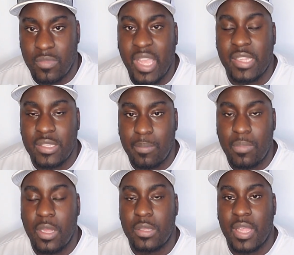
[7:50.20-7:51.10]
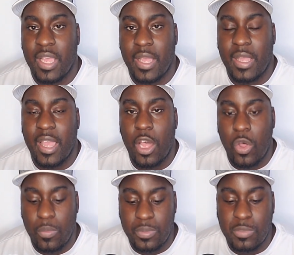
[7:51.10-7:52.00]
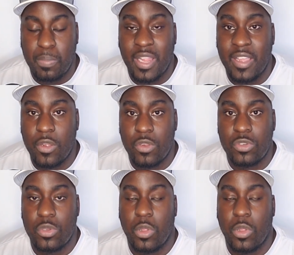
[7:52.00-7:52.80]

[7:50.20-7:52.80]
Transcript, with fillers: it's a book that helps players